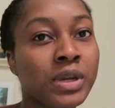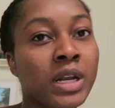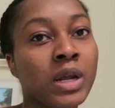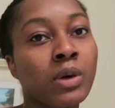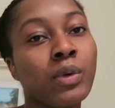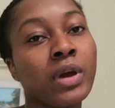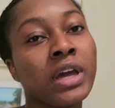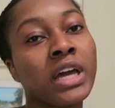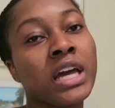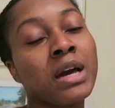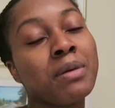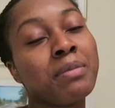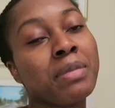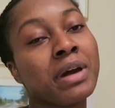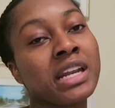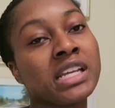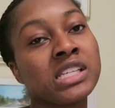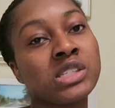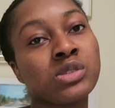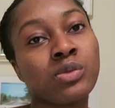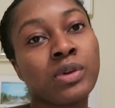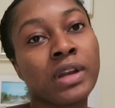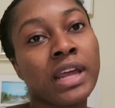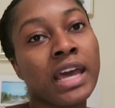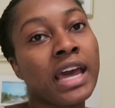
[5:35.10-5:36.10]
and I wake up, I
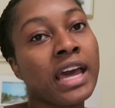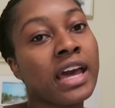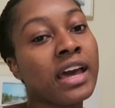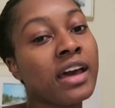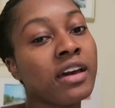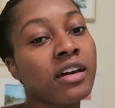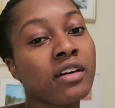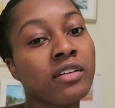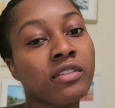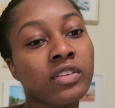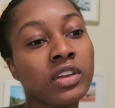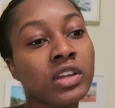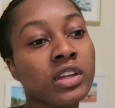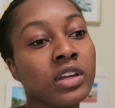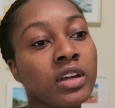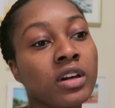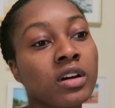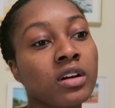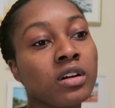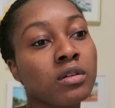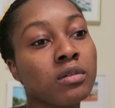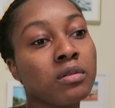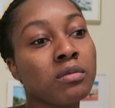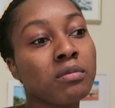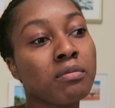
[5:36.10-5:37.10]
just wanna have, you
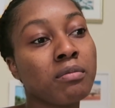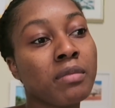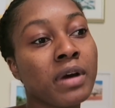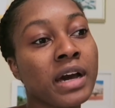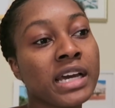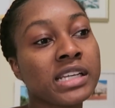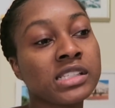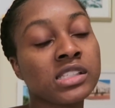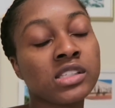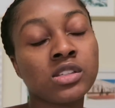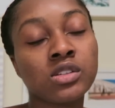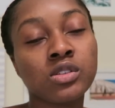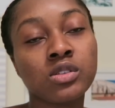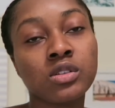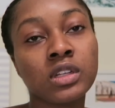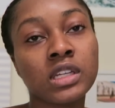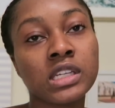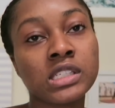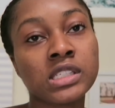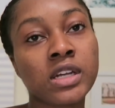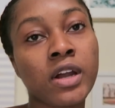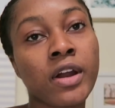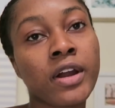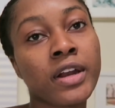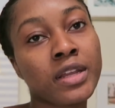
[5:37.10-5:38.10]
know, my to-do
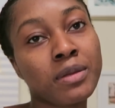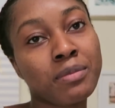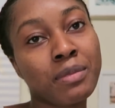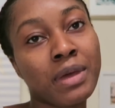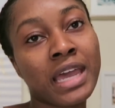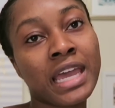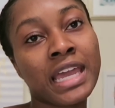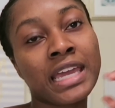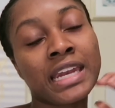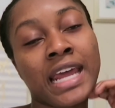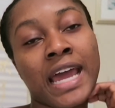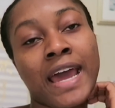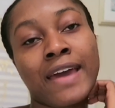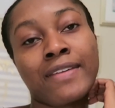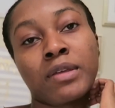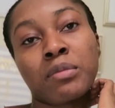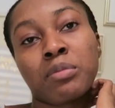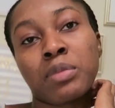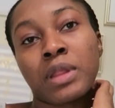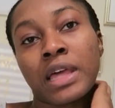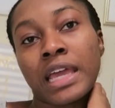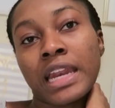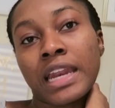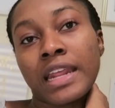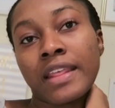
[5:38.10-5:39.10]
list already made Not have to
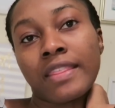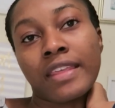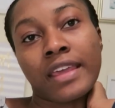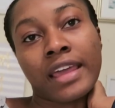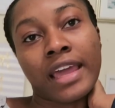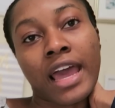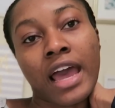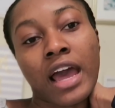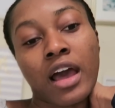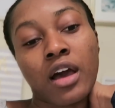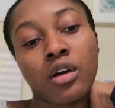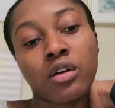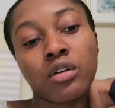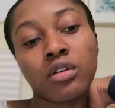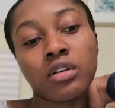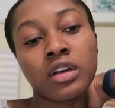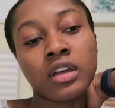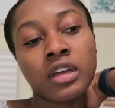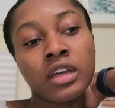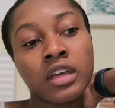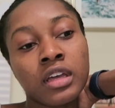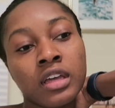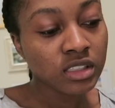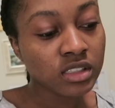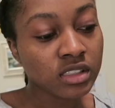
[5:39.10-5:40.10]
plan anything out.
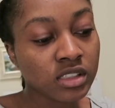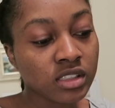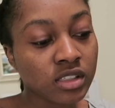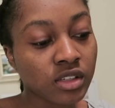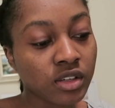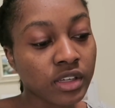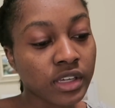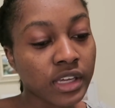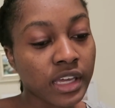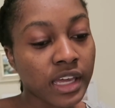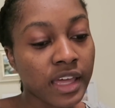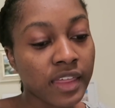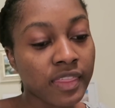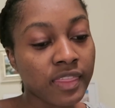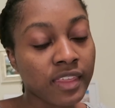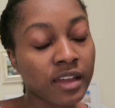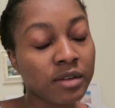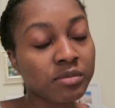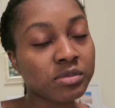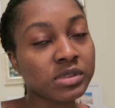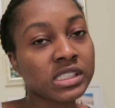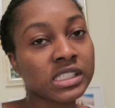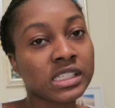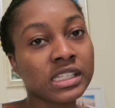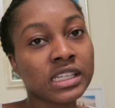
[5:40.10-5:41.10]
So yeah, I think
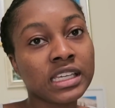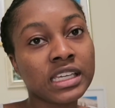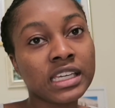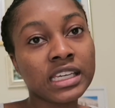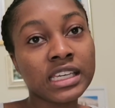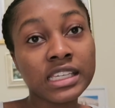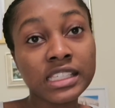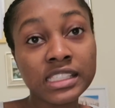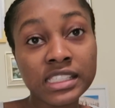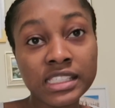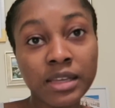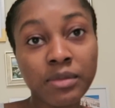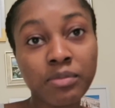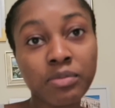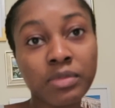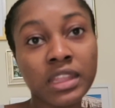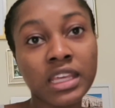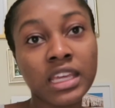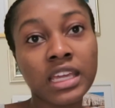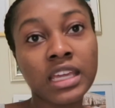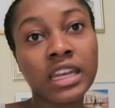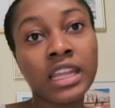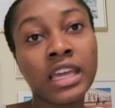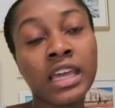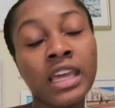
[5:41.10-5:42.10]
I'm just gonna eat
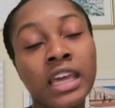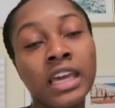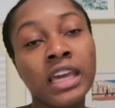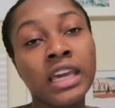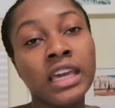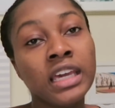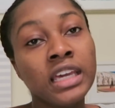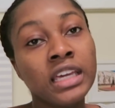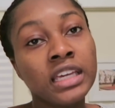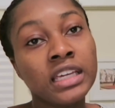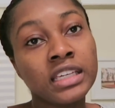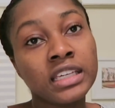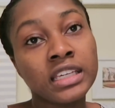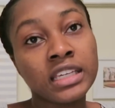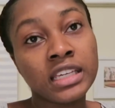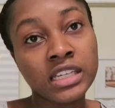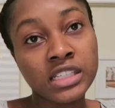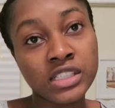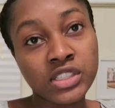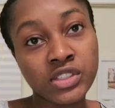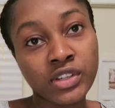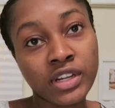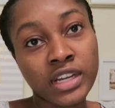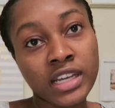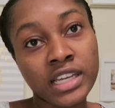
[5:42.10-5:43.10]
something,
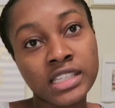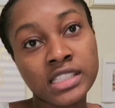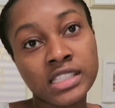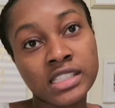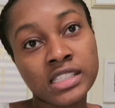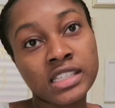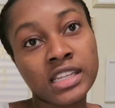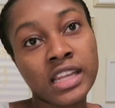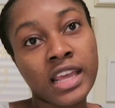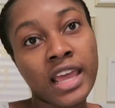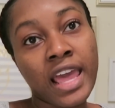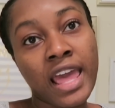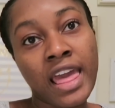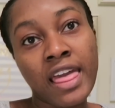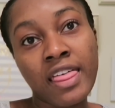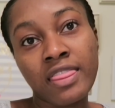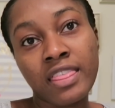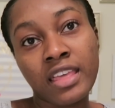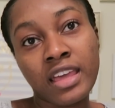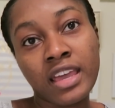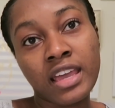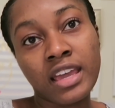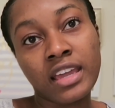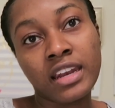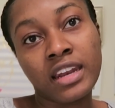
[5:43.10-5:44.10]
get dressed, and
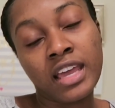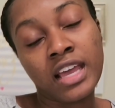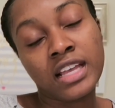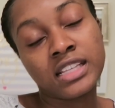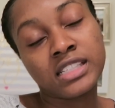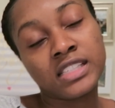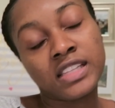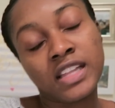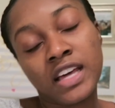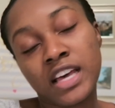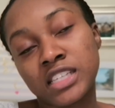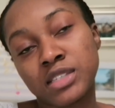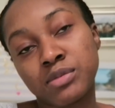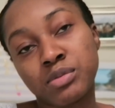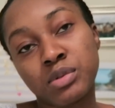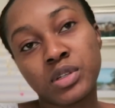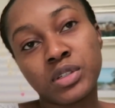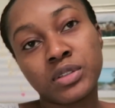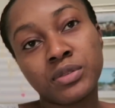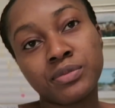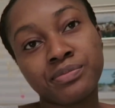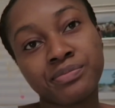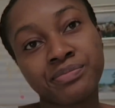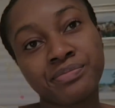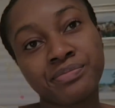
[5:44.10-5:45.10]
then head to the hospital.